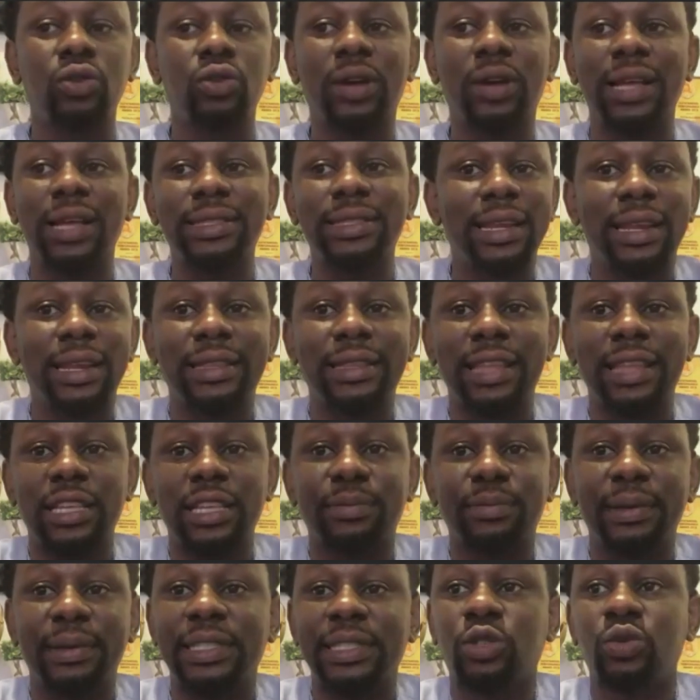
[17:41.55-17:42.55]
You can send a text
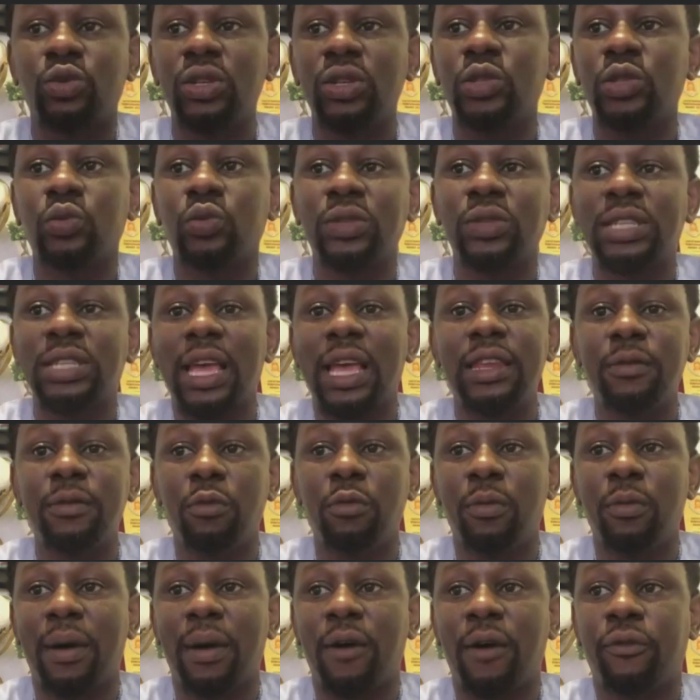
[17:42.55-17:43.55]
message to it with any
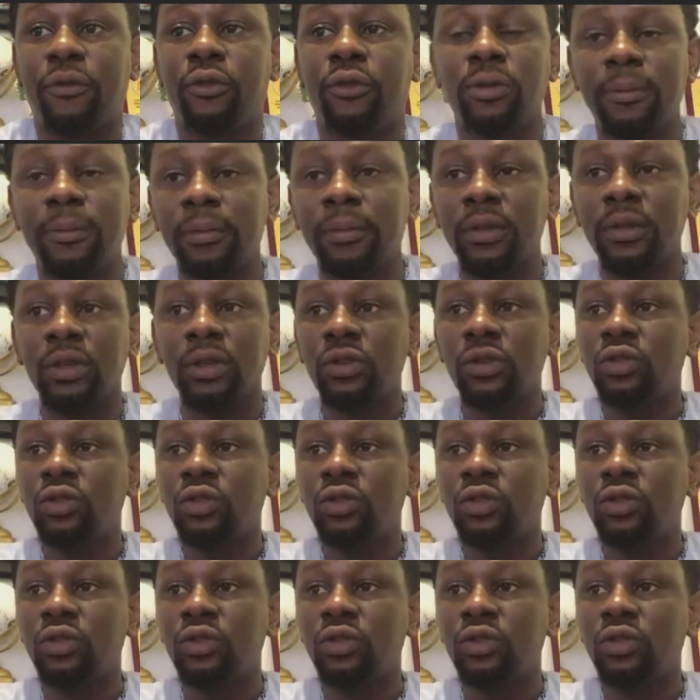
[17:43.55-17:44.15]
mobile phone.